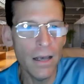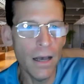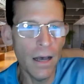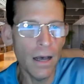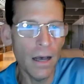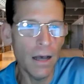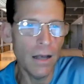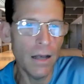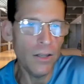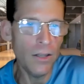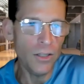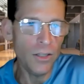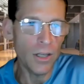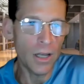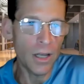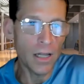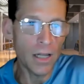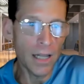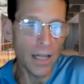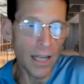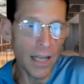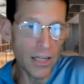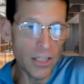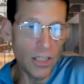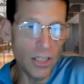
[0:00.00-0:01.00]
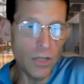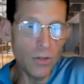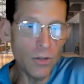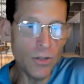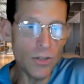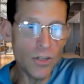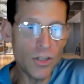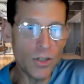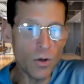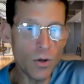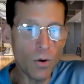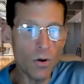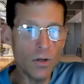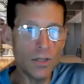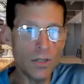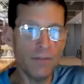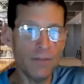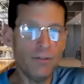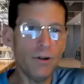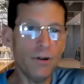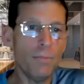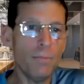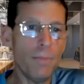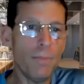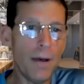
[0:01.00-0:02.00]
Uh, the collection use and storage
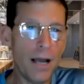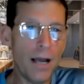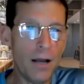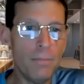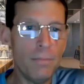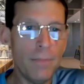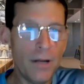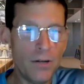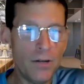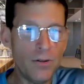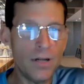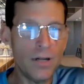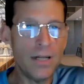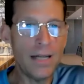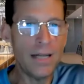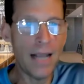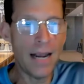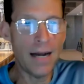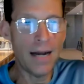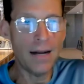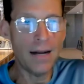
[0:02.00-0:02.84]
of your biometric